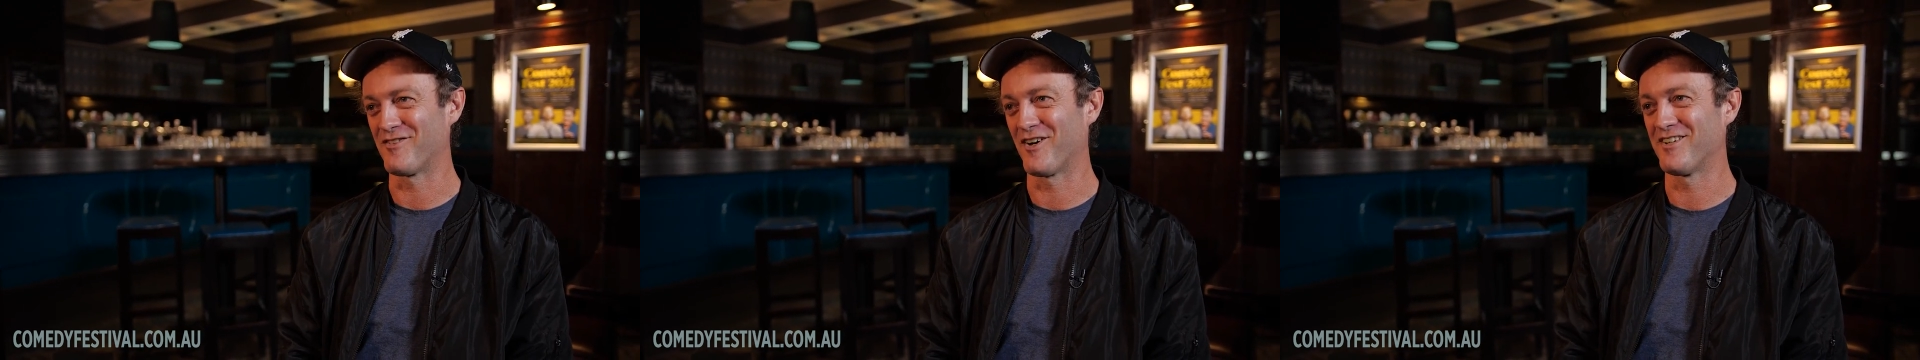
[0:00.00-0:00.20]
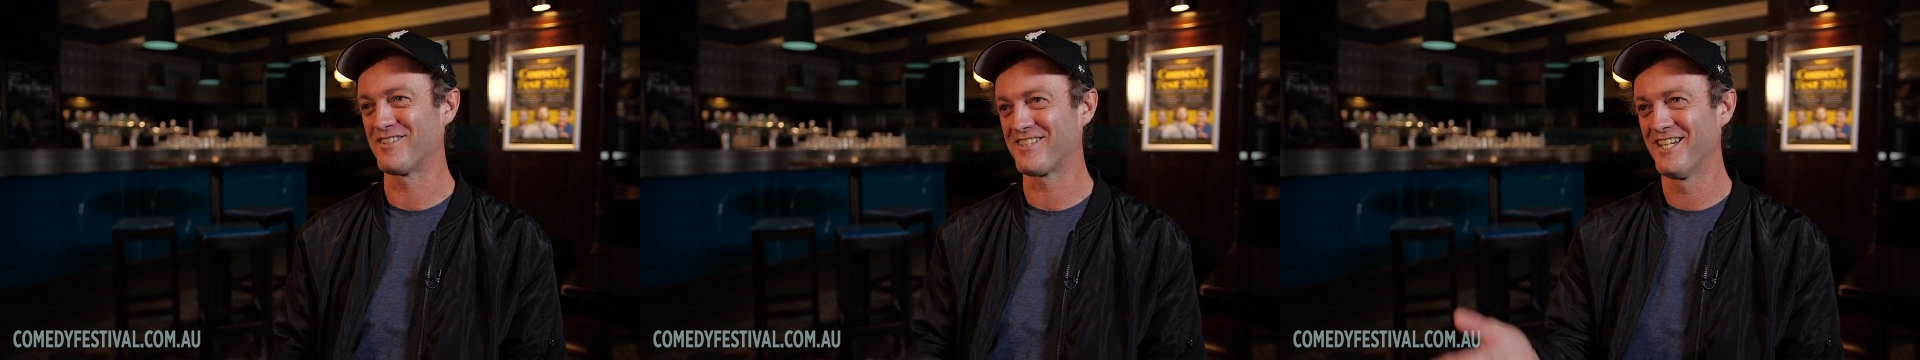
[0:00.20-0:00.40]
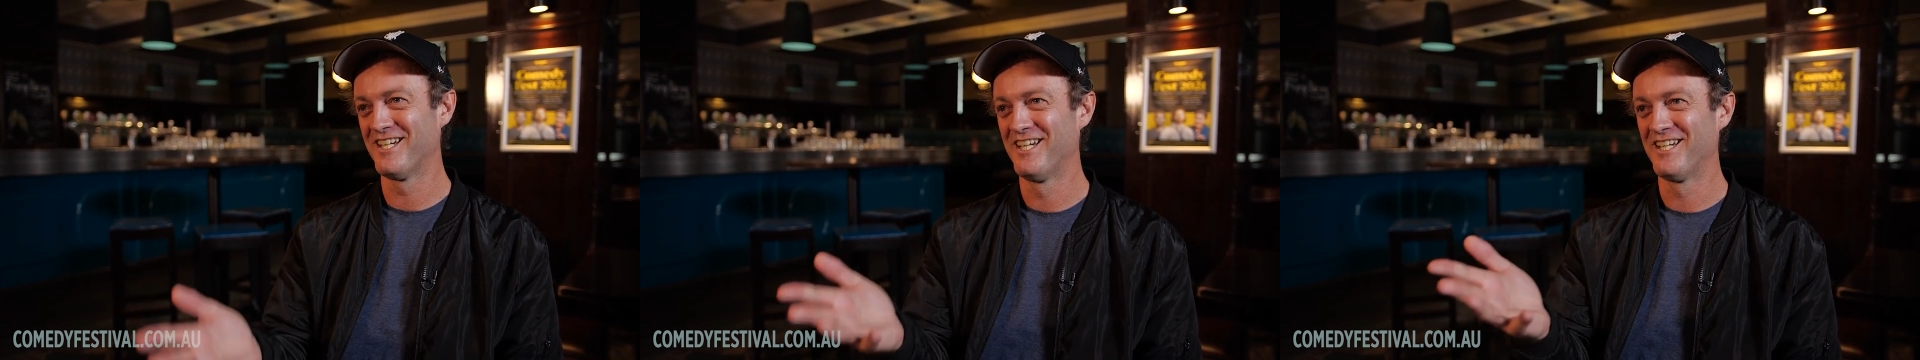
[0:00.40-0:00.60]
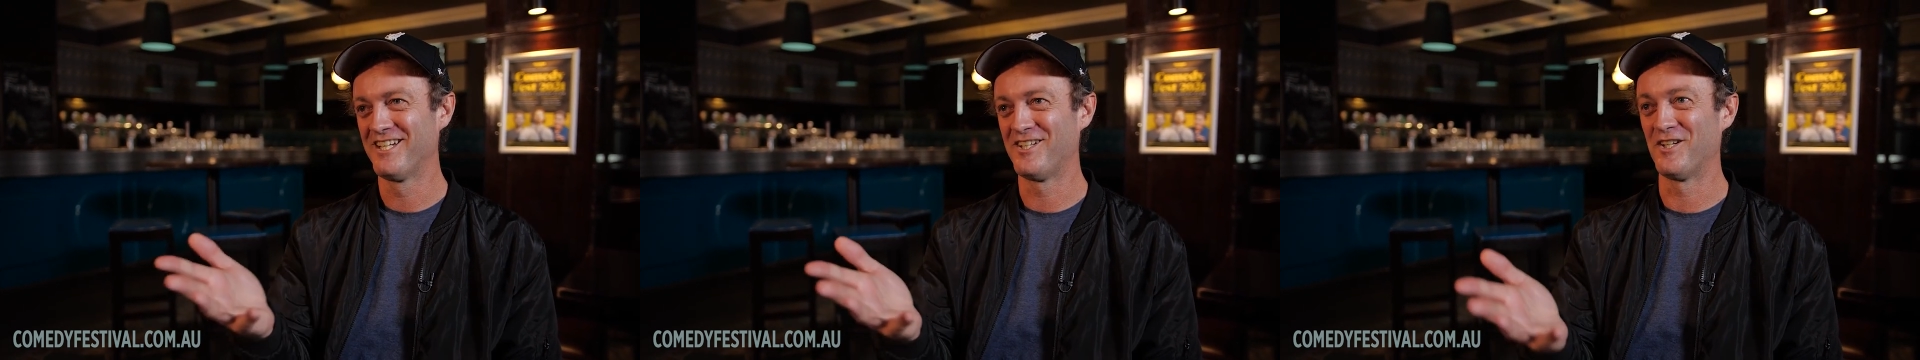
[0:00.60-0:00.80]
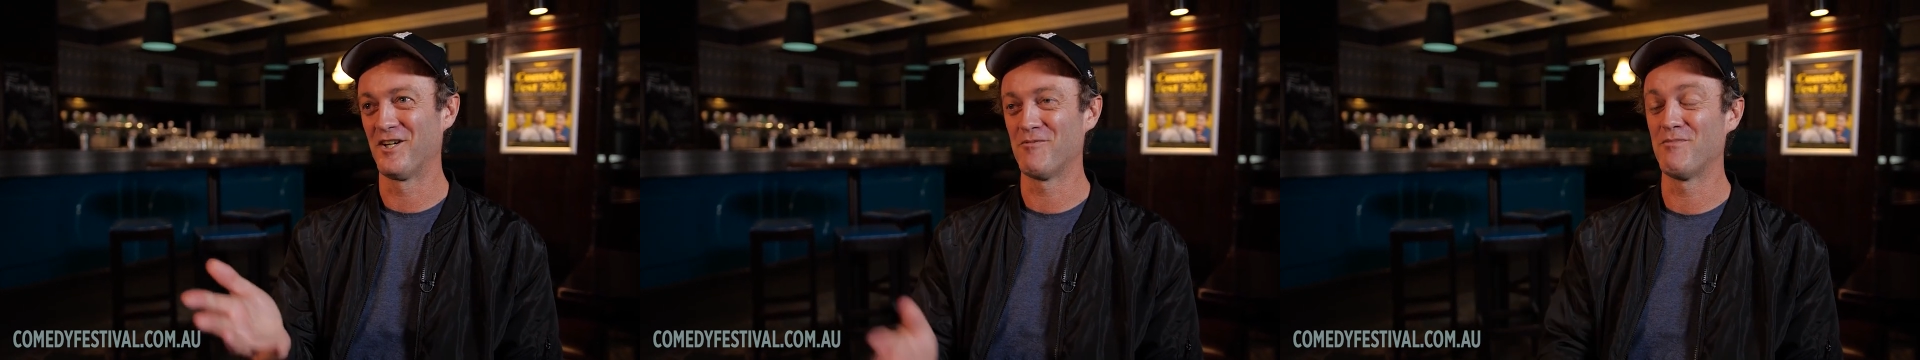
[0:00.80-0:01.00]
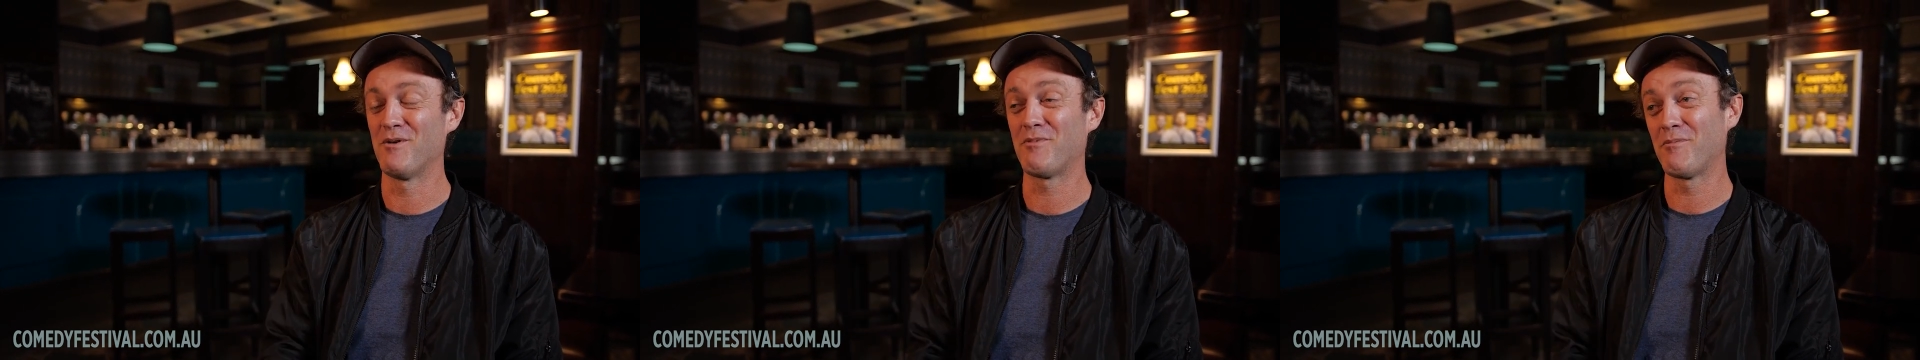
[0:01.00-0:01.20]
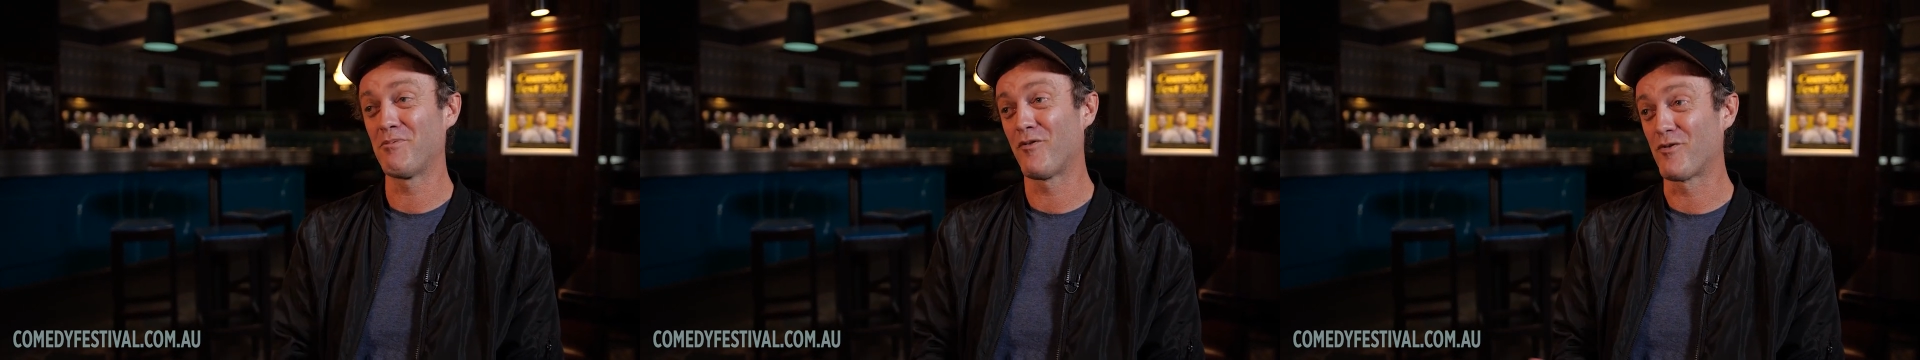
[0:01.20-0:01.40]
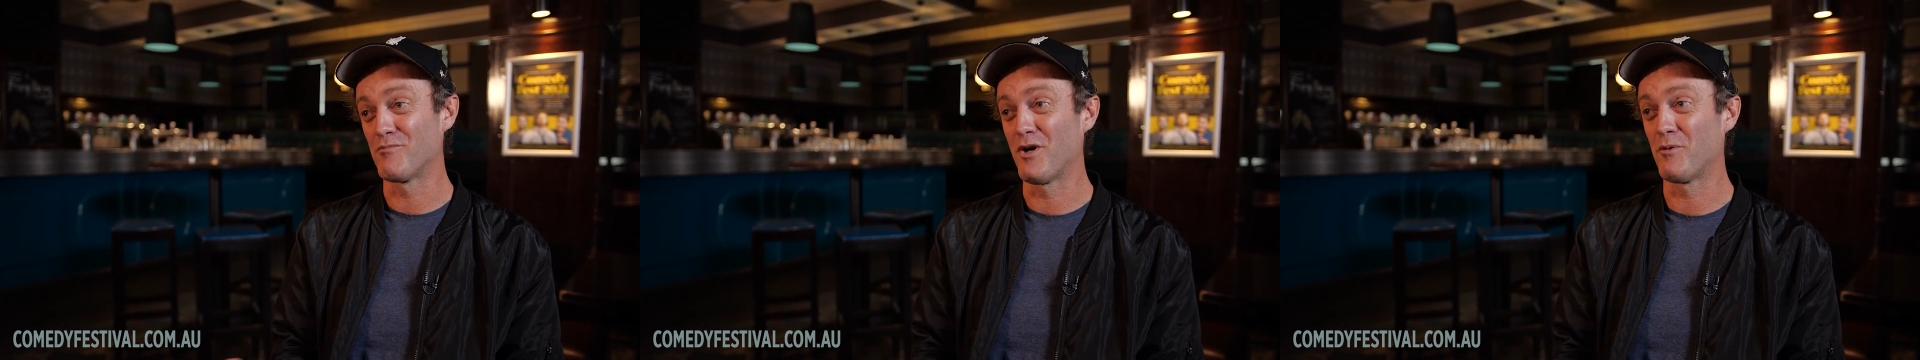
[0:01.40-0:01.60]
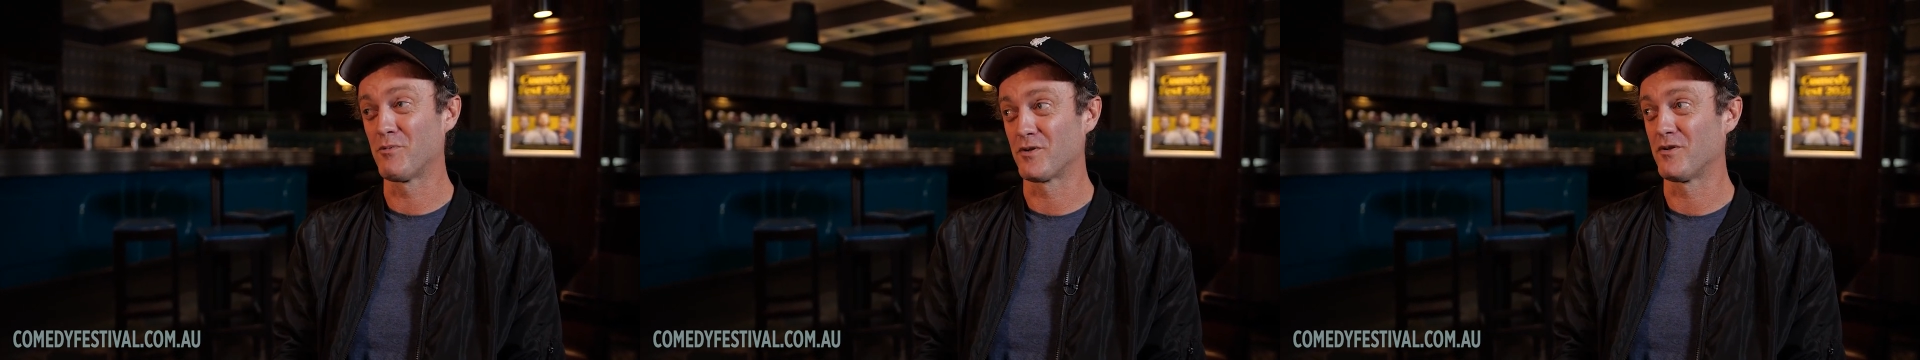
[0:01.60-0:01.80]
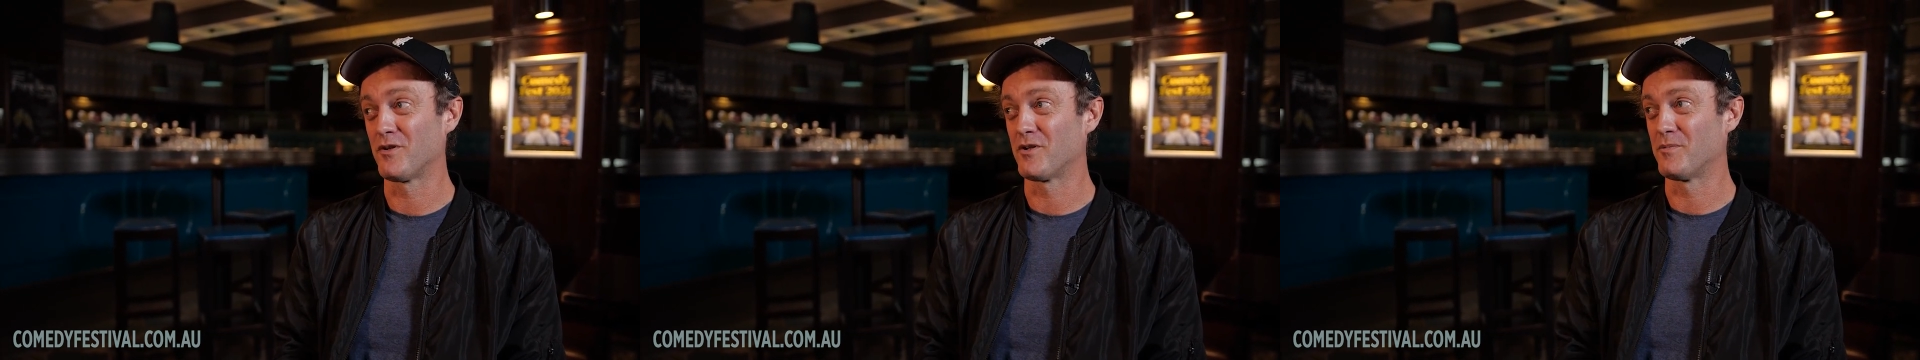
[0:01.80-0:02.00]
Whereas, you know, people from
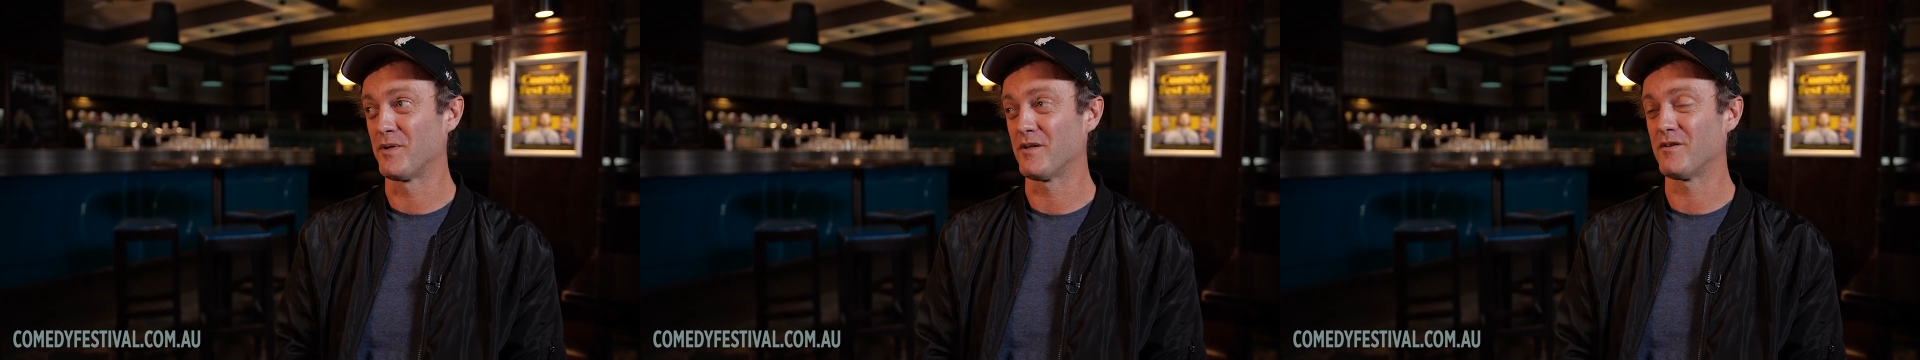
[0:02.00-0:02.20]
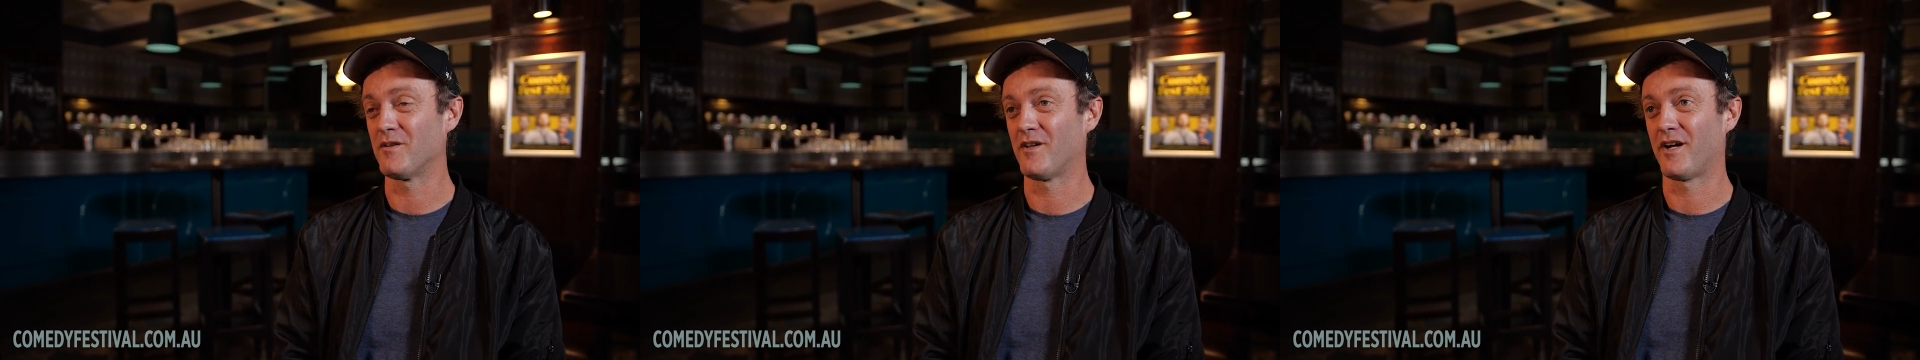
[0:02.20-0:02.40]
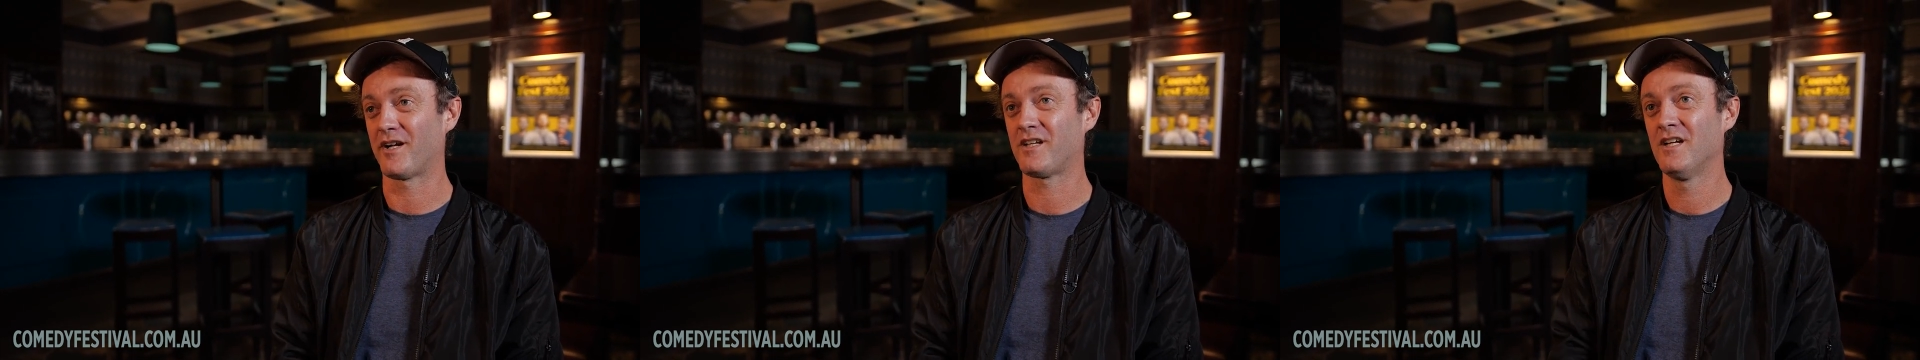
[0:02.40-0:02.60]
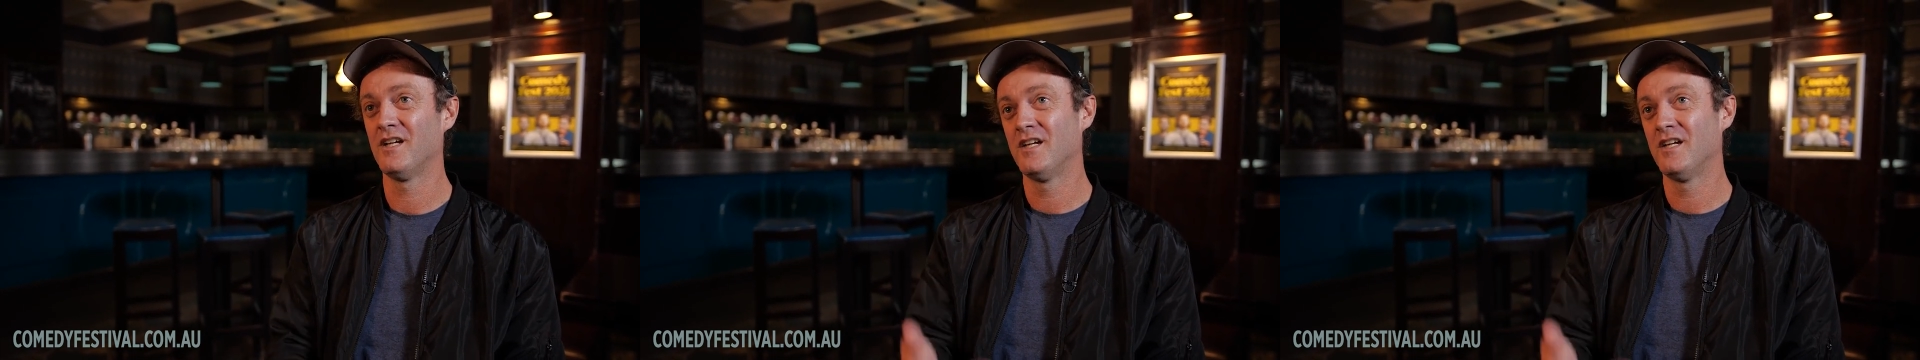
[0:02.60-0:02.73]
Melbourne are a little bit like,